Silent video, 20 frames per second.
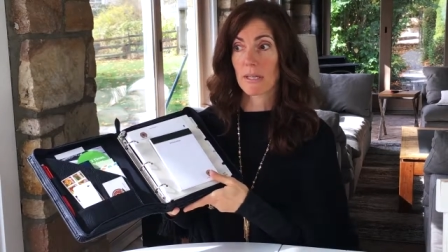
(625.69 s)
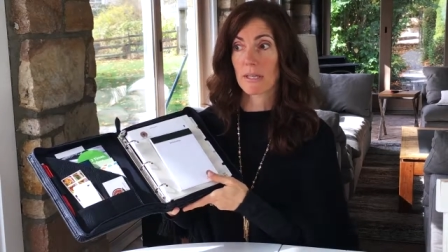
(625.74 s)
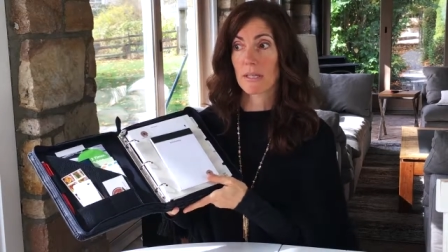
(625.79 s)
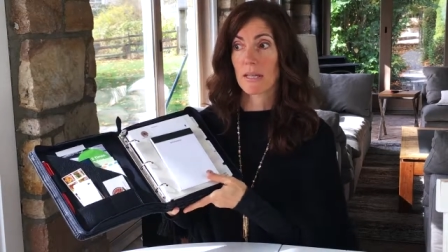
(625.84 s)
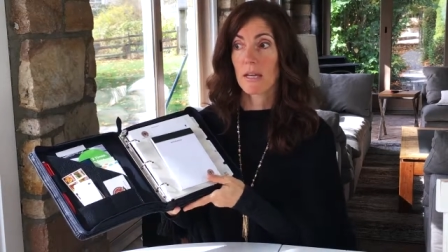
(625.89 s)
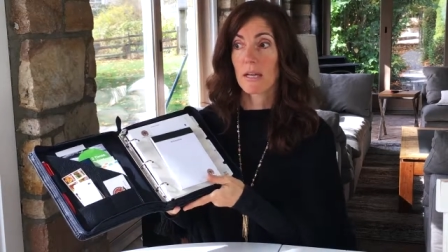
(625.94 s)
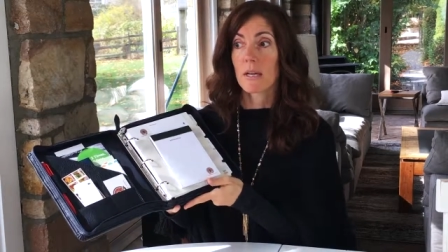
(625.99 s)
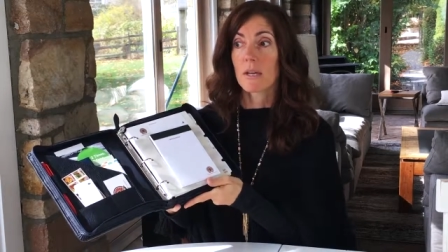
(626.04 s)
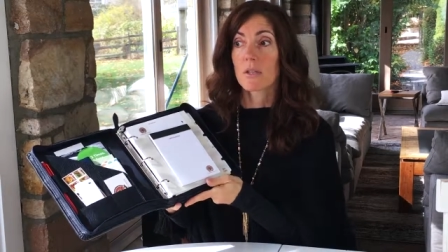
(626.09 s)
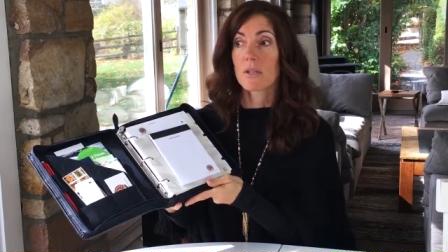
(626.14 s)

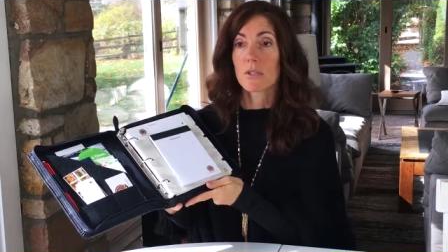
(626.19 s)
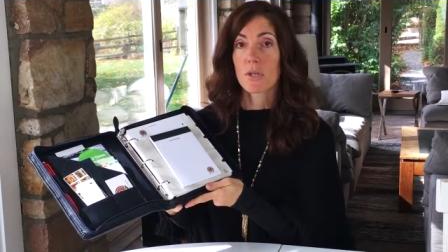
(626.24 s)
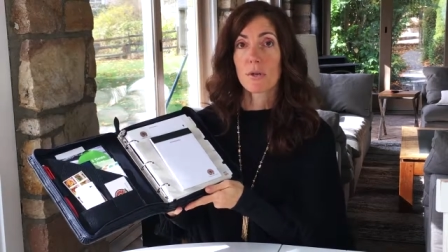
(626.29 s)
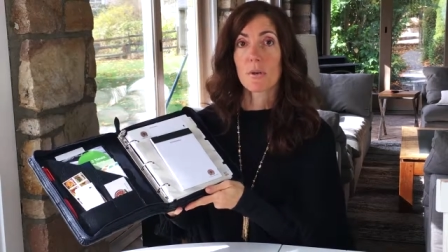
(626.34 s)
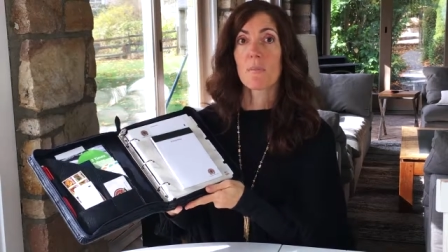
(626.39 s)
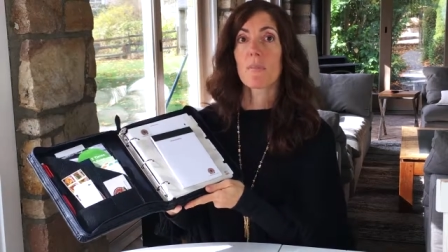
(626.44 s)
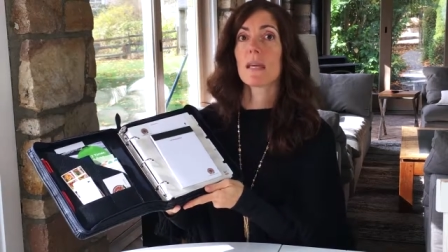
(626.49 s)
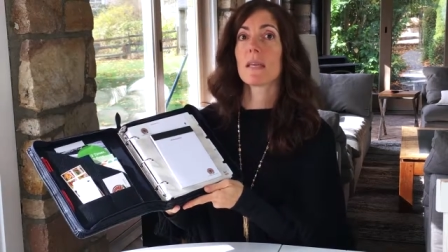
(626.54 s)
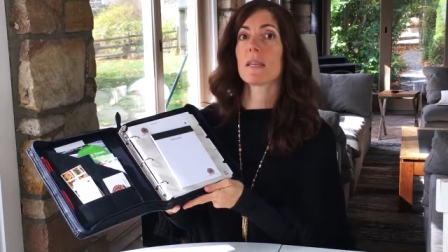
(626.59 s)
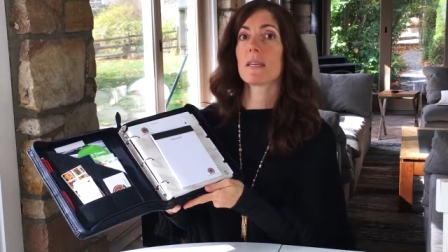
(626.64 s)
It
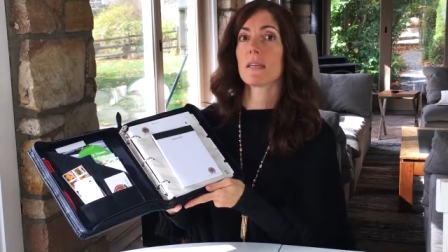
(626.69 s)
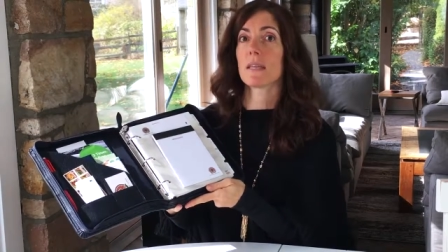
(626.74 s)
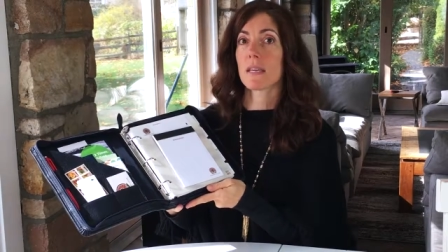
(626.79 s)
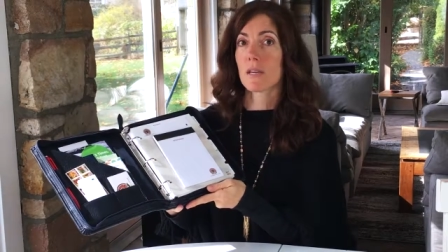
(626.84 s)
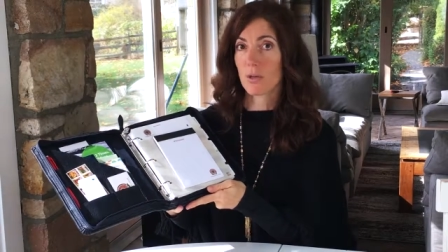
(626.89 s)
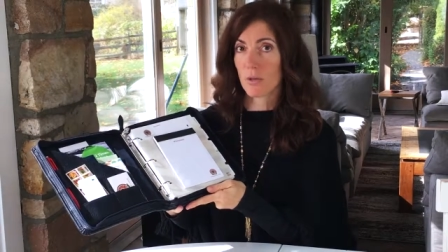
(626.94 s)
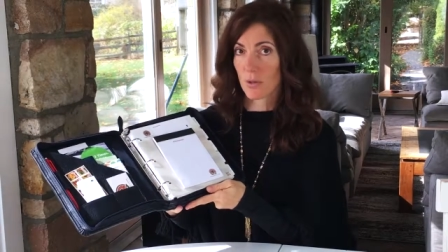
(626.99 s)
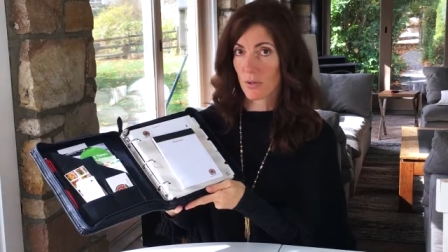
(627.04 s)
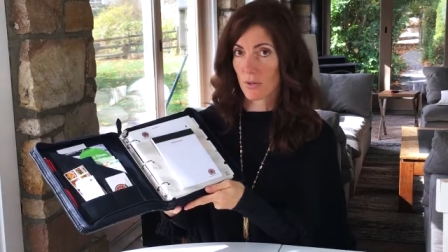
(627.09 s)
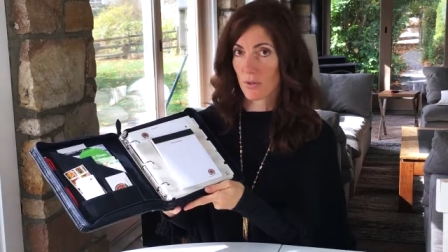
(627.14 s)
took me
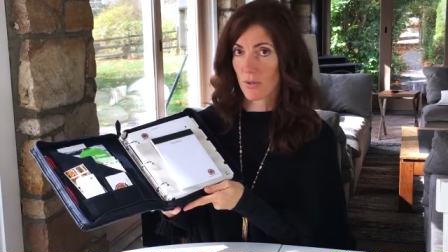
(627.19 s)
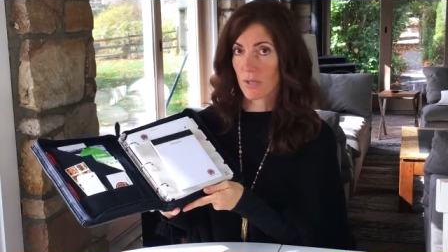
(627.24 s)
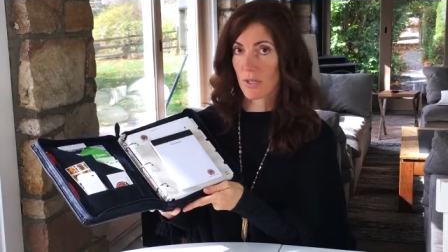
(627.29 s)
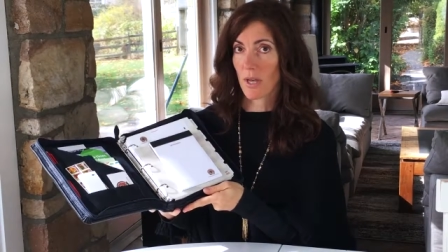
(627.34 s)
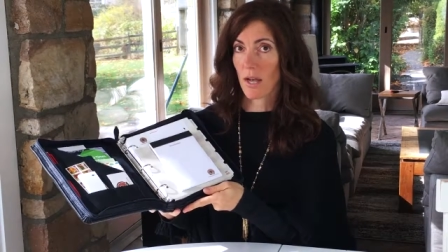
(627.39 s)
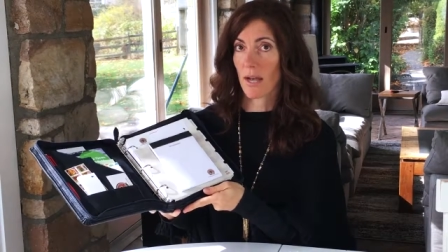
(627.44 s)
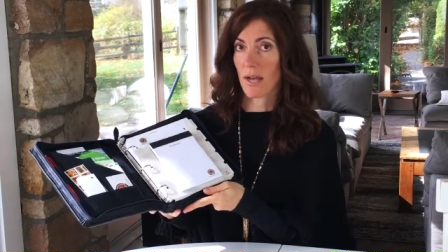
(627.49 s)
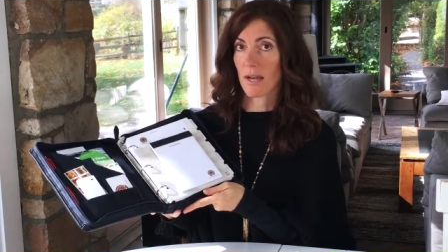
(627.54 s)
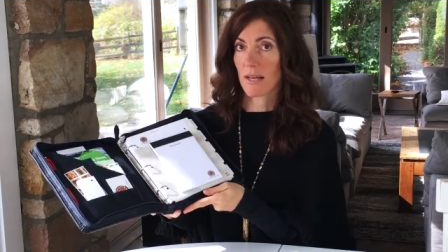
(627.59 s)
years